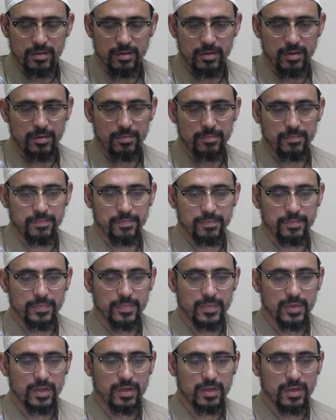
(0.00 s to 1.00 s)
Yep.
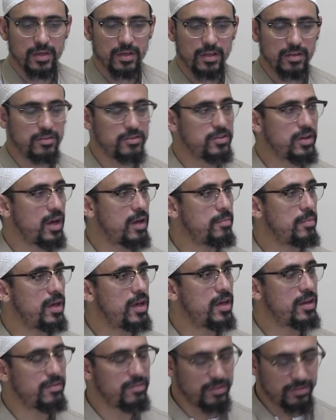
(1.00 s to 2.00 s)
In
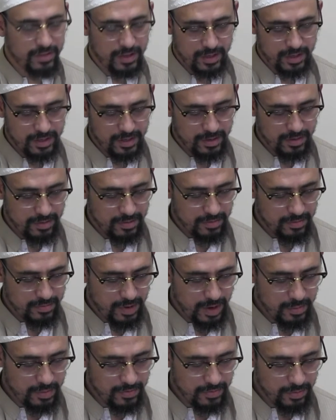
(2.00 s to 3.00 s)
Sha'ban of the second year,
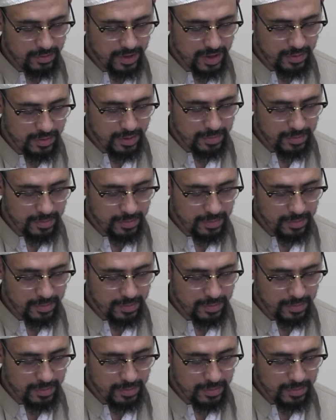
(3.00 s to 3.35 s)
right before that